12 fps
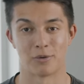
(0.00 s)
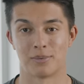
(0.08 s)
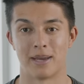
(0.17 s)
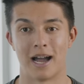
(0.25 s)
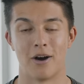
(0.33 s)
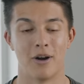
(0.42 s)

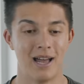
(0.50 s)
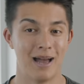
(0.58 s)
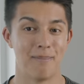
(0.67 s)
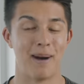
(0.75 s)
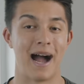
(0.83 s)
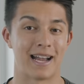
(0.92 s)
helped me out.
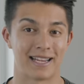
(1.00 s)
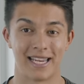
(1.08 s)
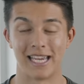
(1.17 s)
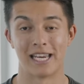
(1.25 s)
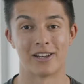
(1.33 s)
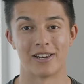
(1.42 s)
Back,
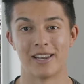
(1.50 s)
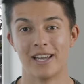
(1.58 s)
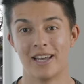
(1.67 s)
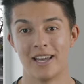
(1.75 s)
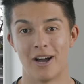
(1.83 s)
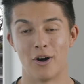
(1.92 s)
Keenan,
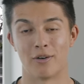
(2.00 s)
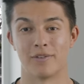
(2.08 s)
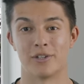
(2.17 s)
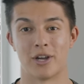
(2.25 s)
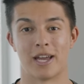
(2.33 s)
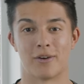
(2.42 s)

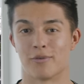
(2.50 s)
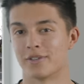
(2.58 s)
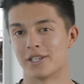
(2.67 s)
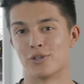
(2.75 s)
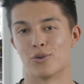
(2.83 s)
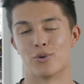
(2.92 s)
Oliver J and
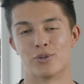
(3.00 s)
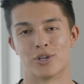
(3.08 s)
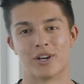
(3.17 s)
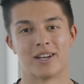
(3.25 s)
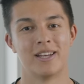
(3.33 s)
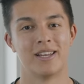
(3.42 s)
obviously
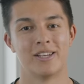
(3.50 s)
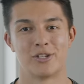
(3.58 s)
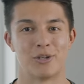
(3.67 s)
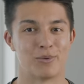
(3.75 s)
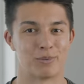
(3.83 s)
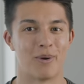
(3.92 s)
Georgia.
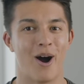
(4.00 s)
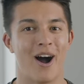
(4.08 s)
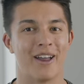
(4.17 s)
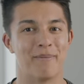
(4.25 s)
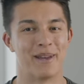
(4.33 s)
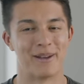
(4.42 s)
She was
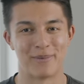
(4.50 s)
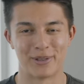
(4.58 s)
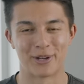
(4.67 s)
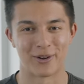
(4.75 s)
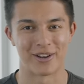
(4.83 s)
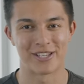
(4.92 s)
behind me
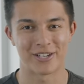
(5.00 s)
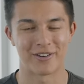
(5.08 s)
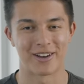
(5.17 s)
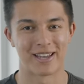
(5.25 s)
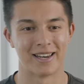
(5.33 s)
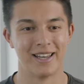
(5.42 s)
with the green
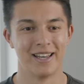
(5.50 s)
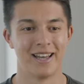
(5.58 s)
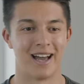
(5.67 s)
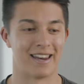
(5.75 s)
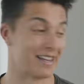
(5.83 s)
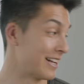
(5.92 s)
screen,
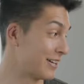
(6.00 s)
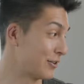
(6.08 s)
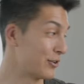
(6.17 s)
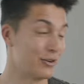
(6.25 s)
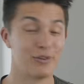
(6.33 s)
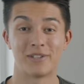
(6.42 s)
and
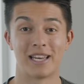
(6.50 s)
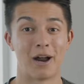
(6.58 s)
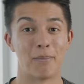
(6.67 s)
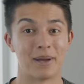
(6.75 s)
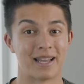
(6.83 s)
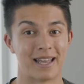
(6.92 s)
you've seen
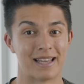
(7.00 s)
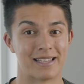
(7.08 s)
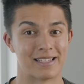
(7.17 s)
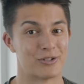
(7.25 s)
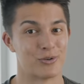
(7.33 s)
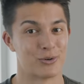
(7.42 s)
how big it
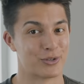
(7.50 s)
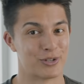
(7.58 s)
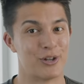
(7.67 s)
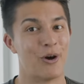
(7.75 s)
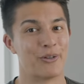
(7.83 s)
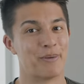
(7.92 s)
is, and Georgia's
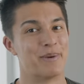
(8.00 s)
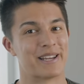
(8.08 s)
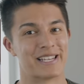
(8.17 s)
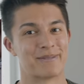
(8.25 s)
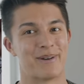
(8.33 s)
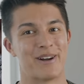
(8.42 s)
not the
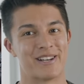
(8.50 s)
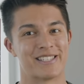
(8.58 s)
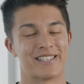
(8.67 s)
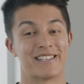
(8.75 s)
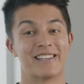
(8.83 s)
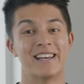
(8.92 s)
biggest
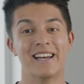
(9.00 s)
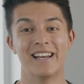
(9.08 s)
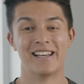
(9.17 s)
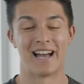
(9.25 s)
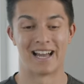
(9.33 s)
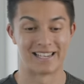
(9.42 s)
person,
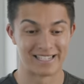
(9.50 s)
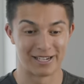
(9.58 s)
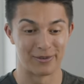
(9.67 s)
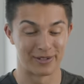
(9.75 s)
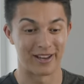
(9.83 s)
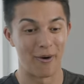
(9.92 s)
and
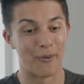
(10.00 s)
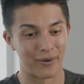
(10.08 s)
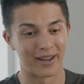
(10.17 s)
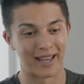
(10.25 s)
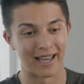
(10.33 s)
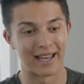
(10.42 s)
she was holding